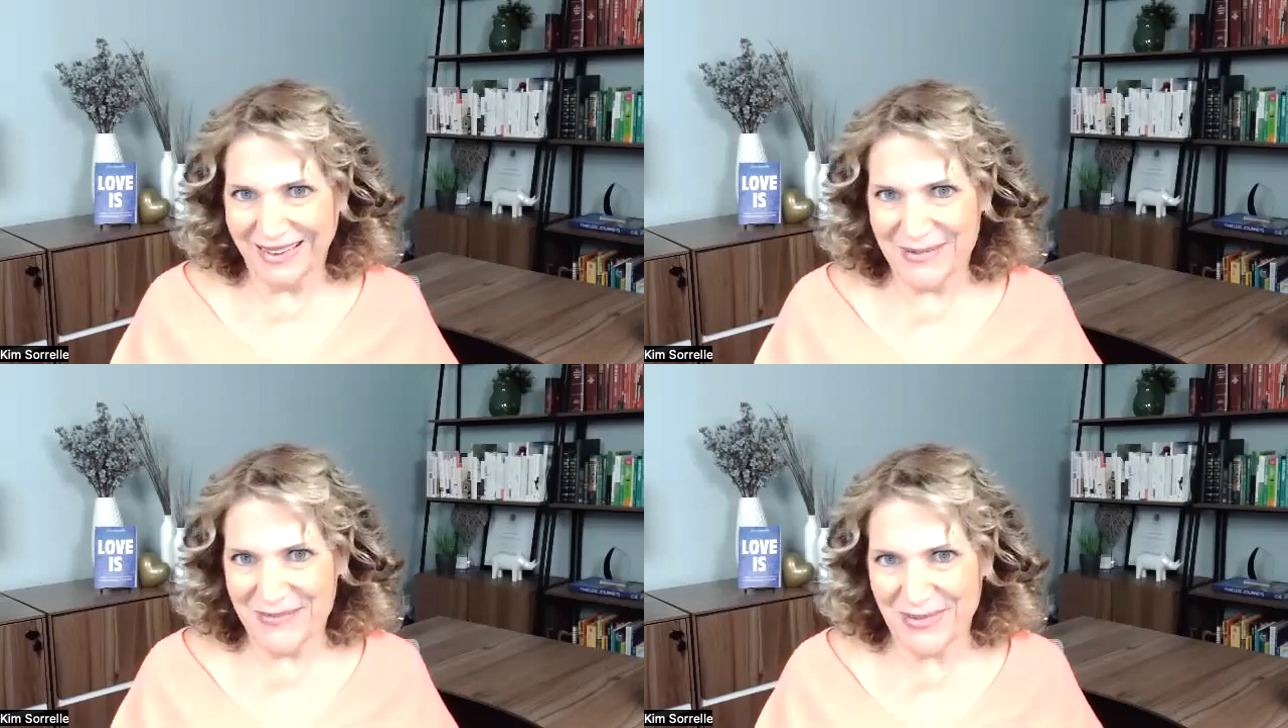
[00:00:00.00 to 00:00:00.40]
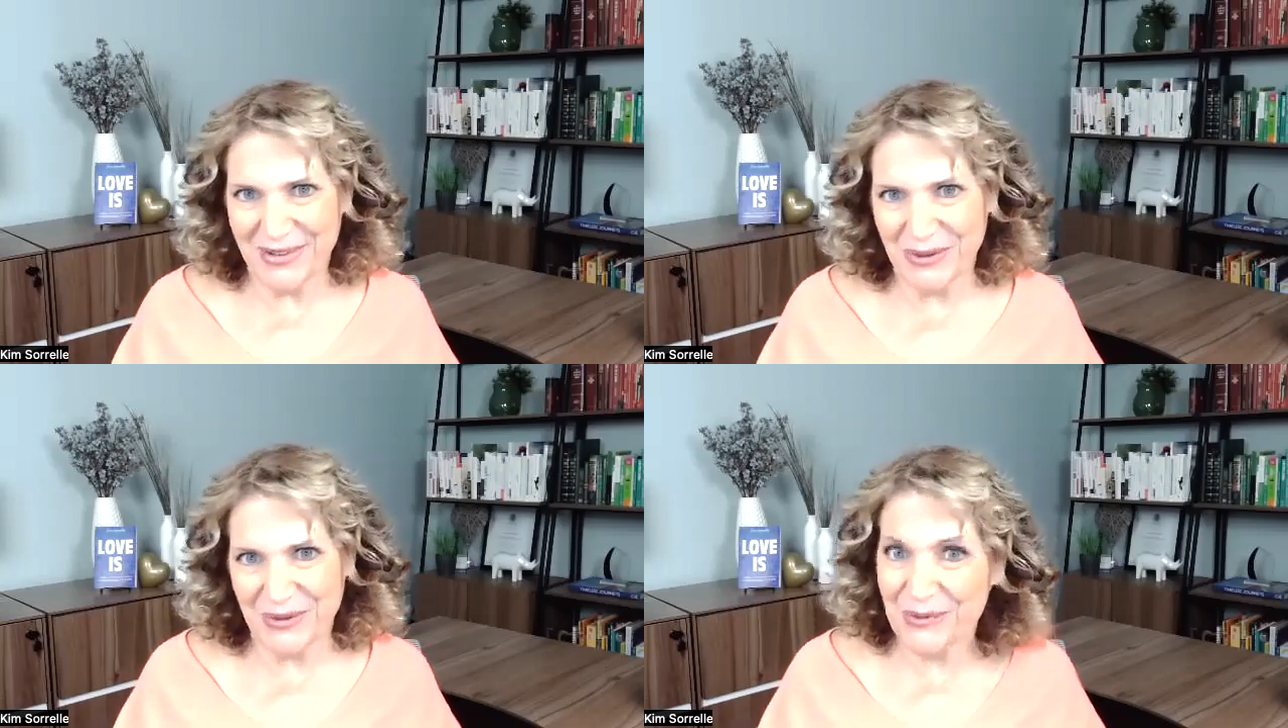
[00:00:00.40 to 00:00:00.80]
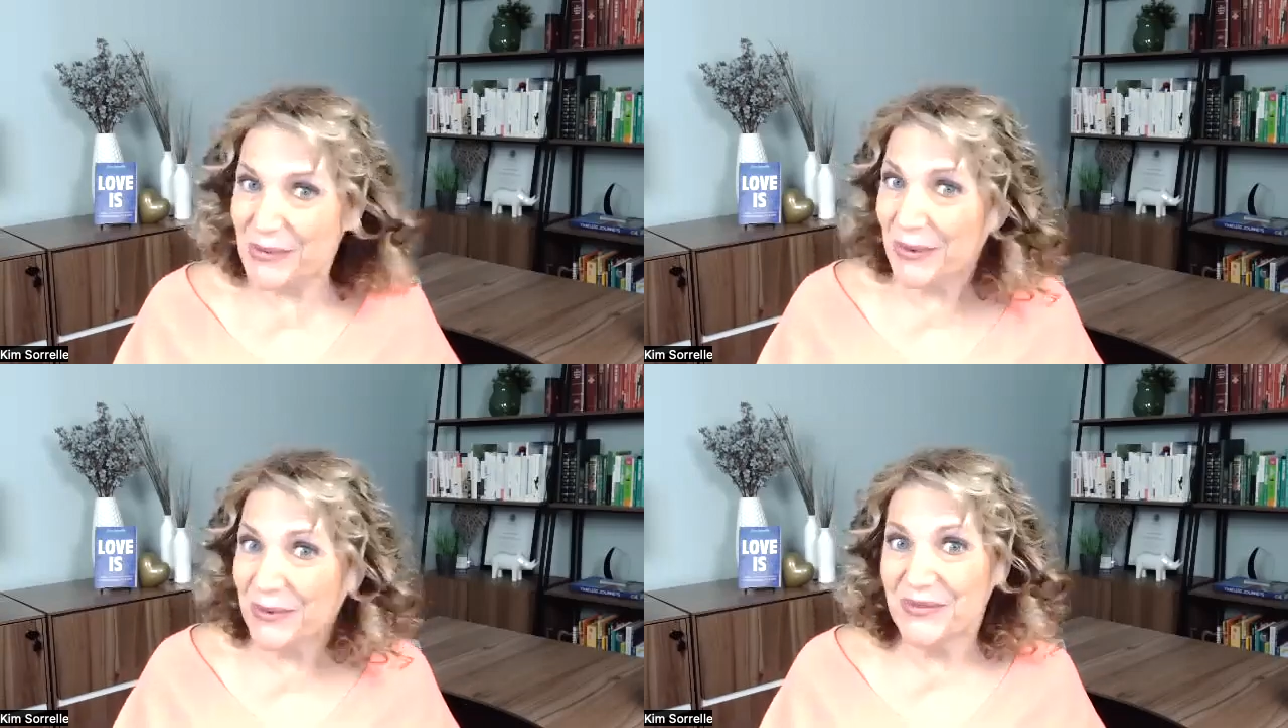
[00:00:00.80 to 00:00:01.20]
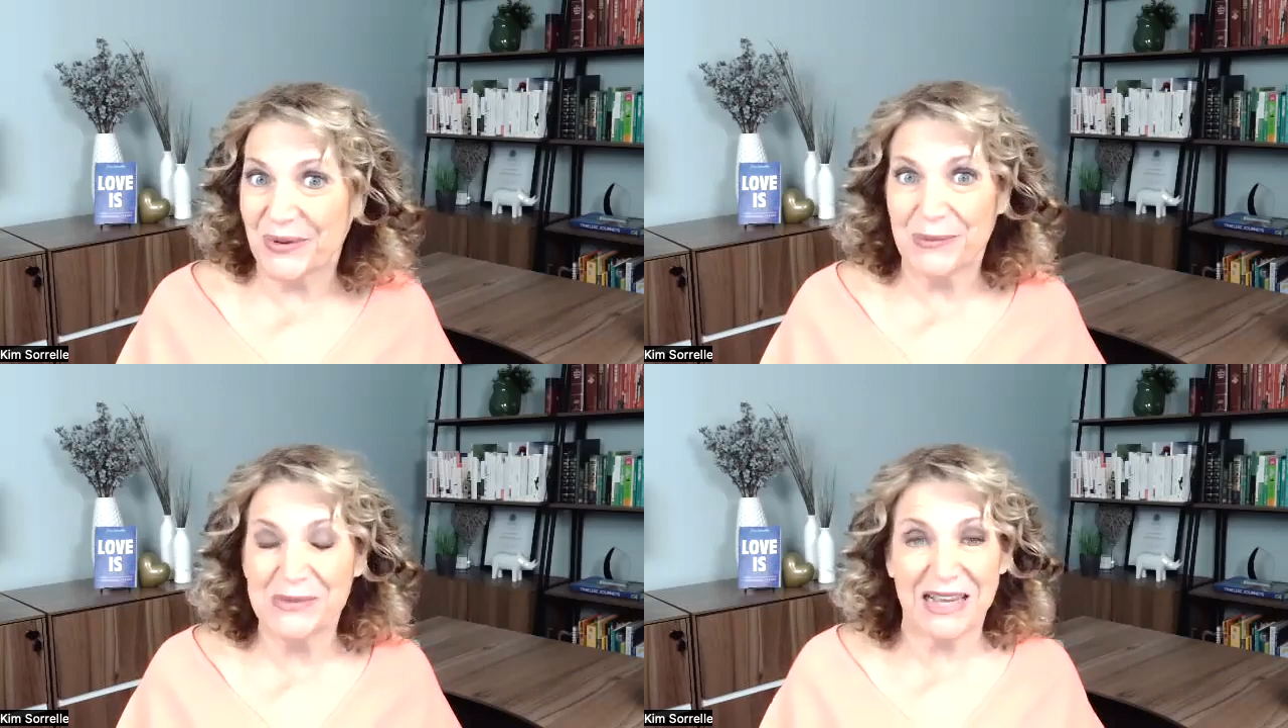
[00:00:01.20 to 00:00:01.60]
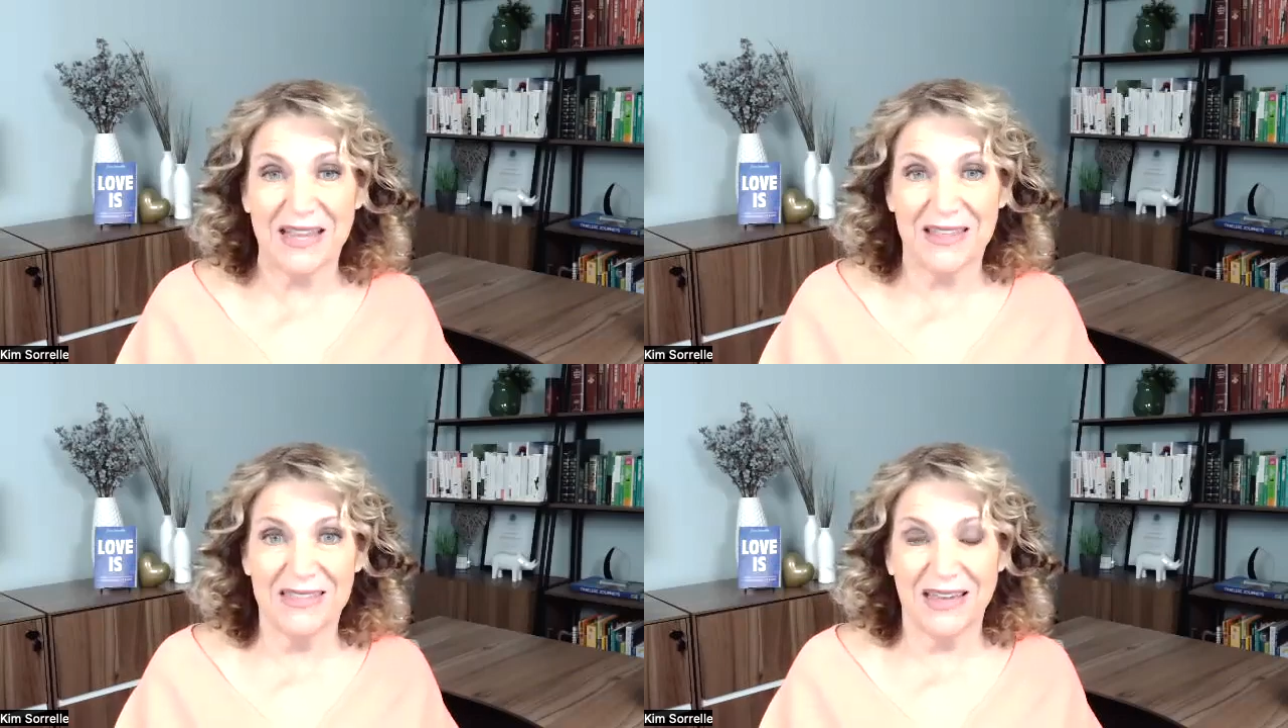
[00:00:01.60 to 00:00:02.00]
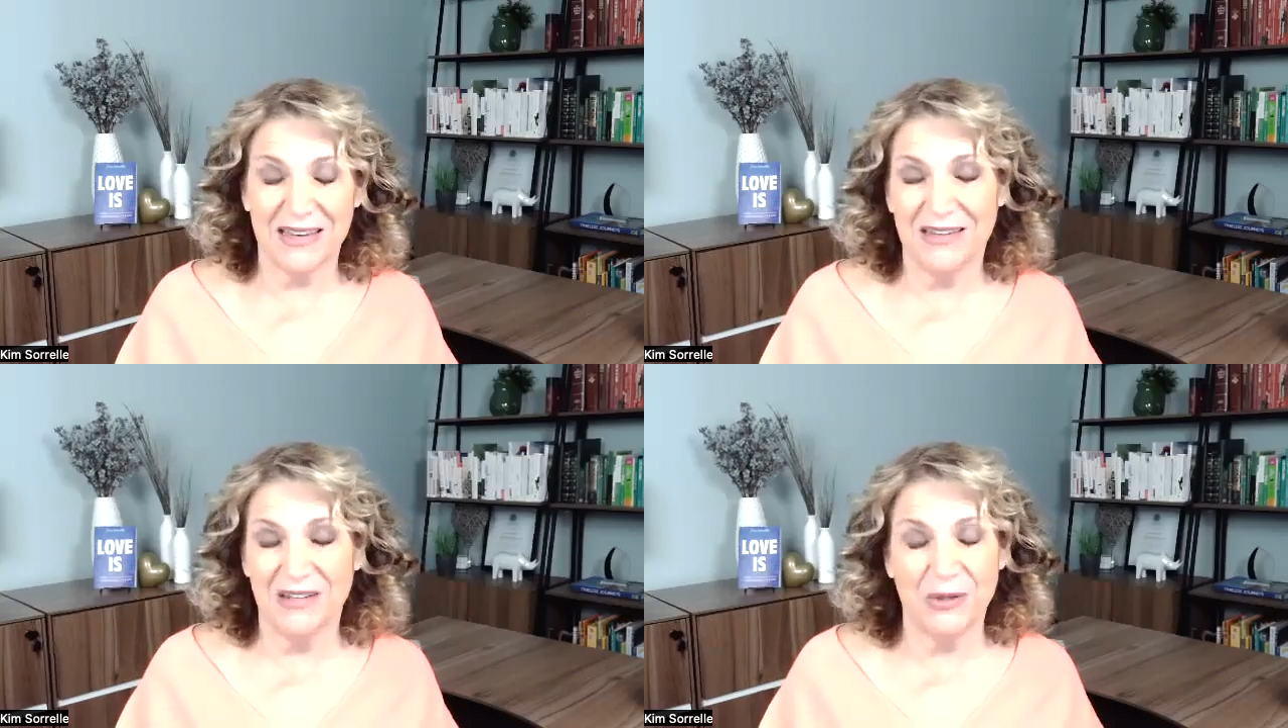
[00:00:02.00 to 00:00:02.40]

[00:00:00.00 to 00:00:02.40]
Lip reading: in your own films, and then